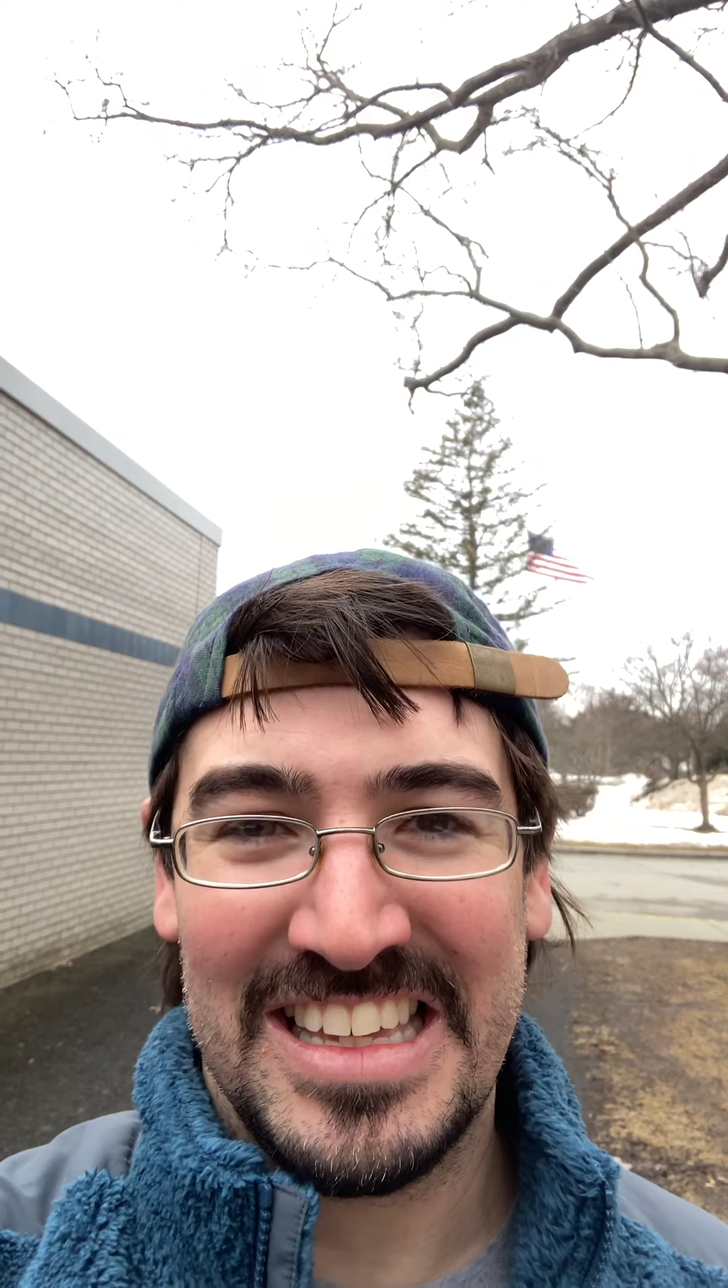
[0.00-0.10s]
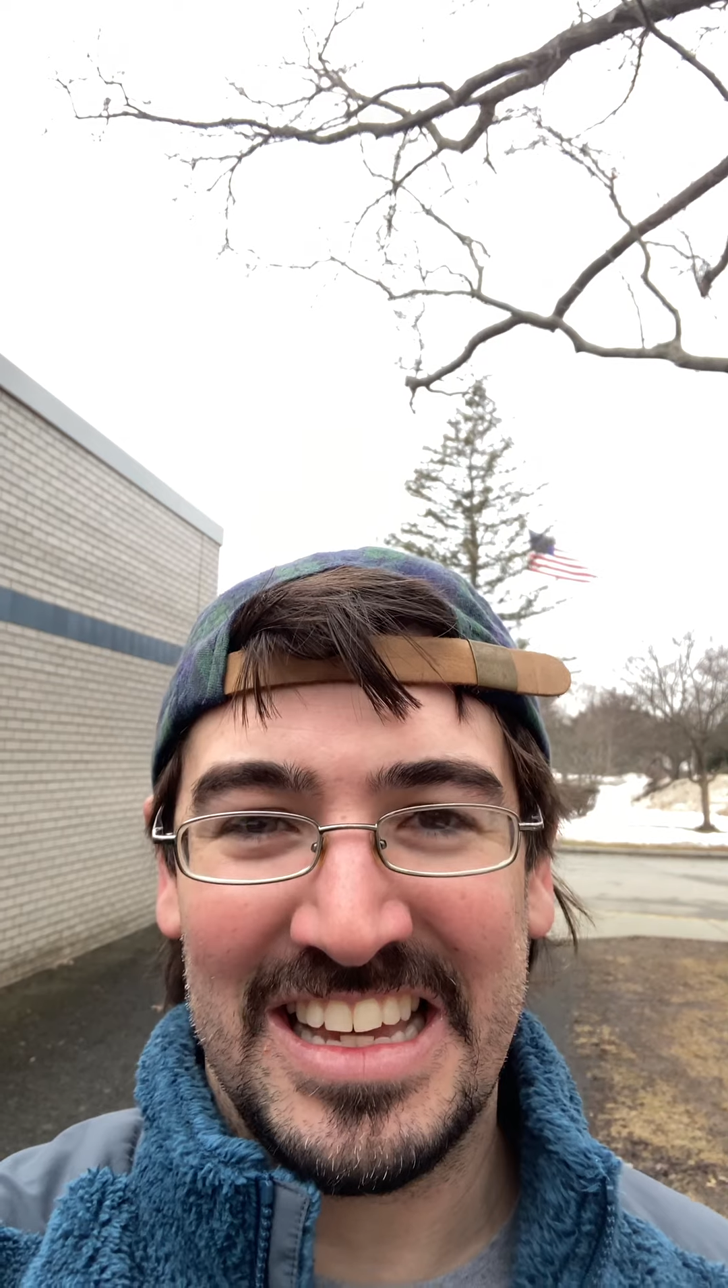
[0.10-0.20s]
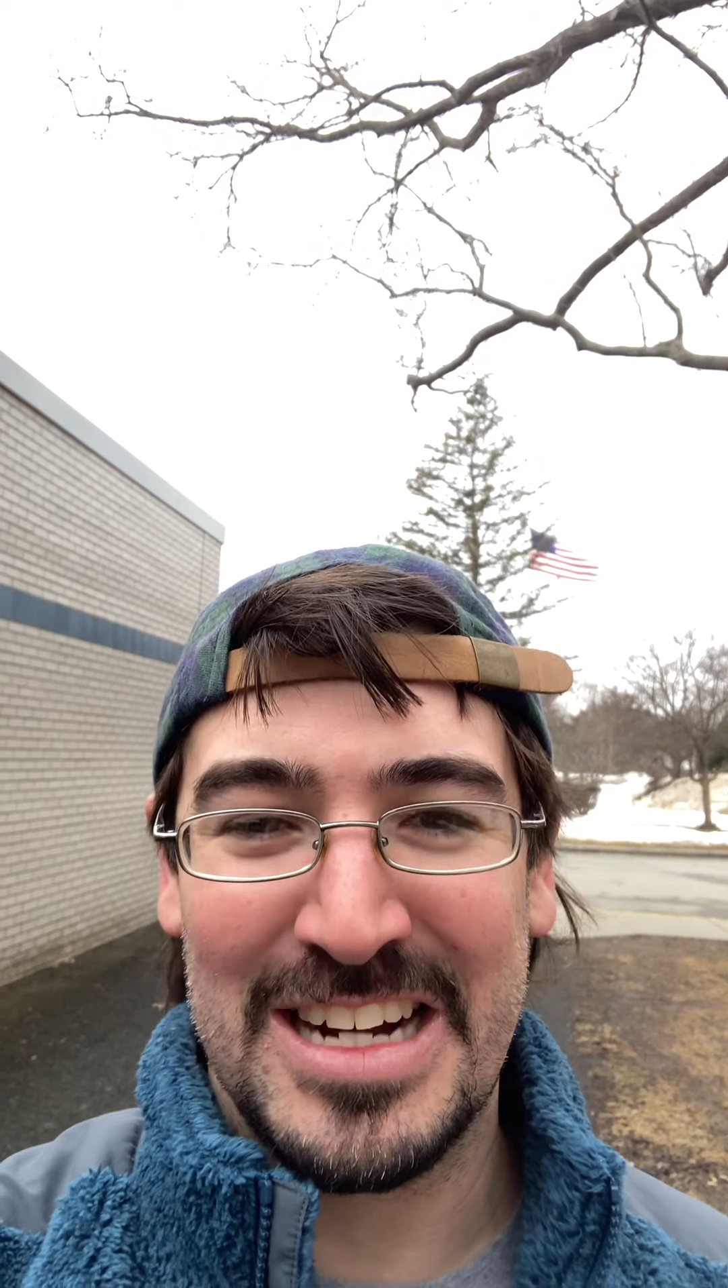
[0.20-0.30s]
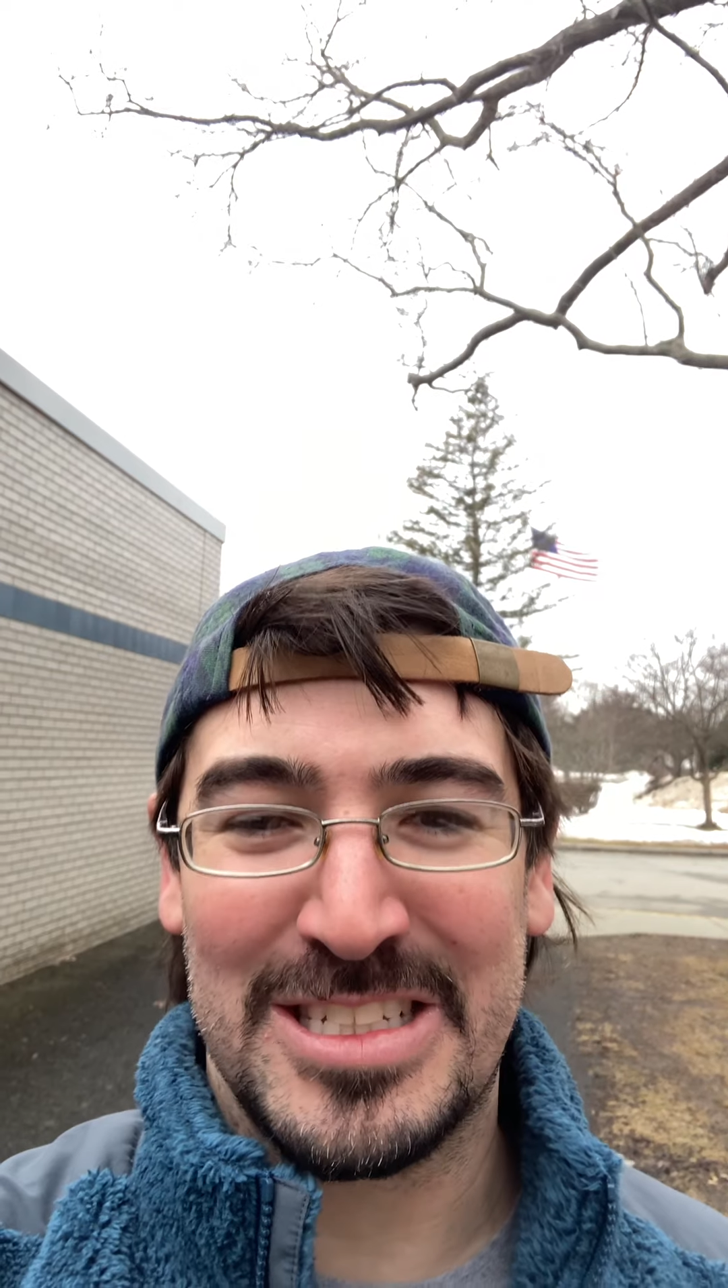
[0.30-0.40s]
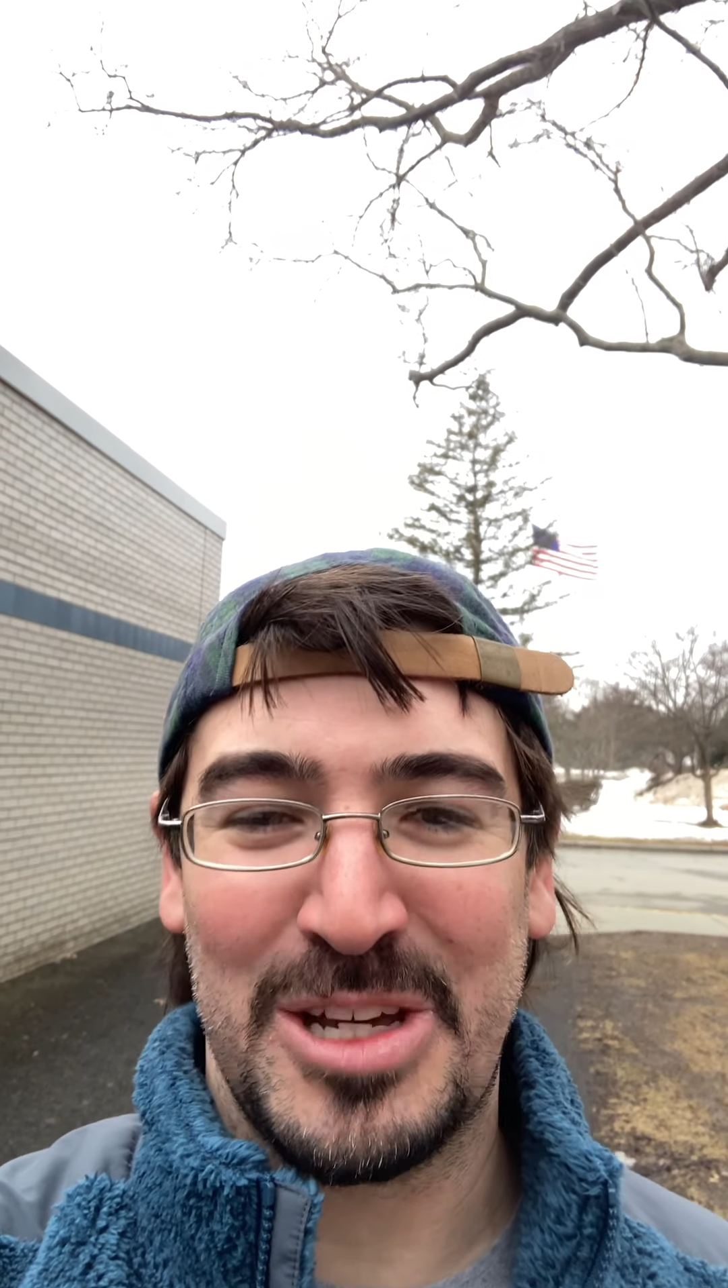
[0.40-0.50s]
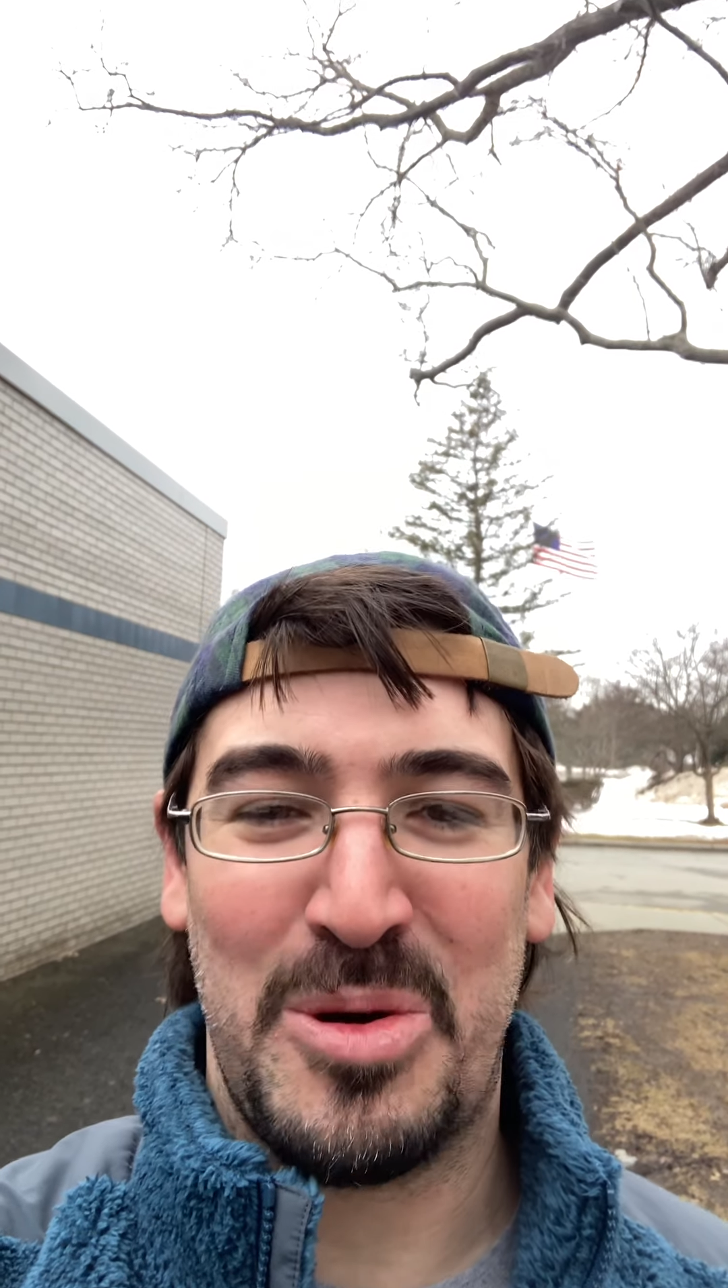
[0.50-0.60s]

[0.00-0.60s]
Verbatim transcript: here's the